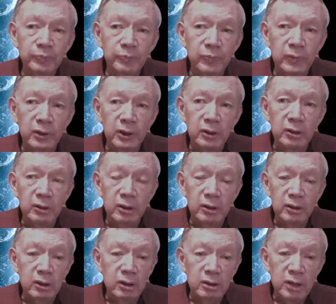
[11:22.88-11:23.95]
a
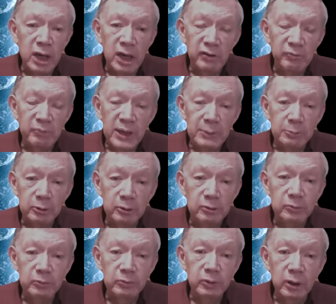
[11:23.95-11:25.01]
lot of people
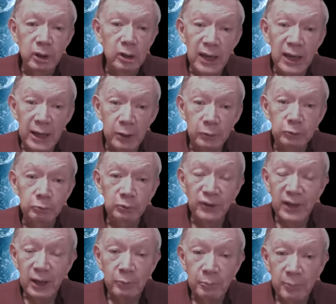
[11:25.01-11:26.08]
are out
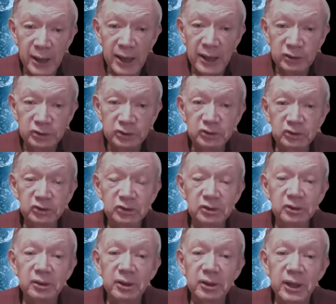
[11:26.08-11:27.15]
without masks
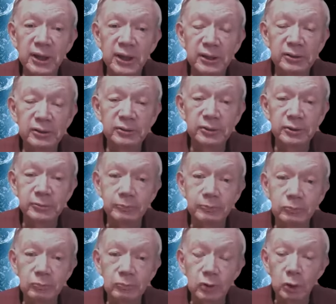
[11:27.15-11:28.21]
and
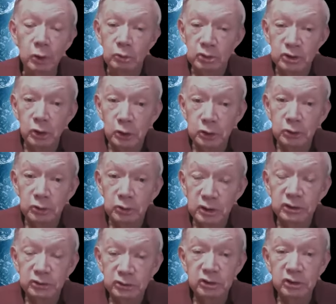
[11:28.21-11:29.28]
don't social
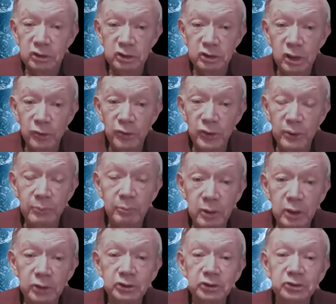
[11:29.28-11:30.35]
distance all that
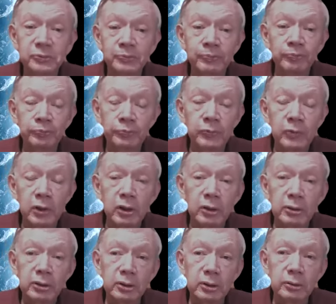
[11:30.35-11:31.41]
much.
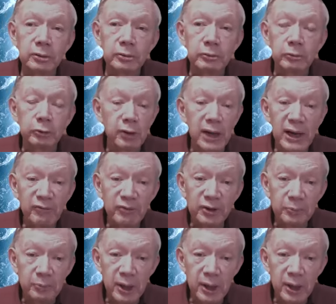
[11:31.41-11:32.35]
Driving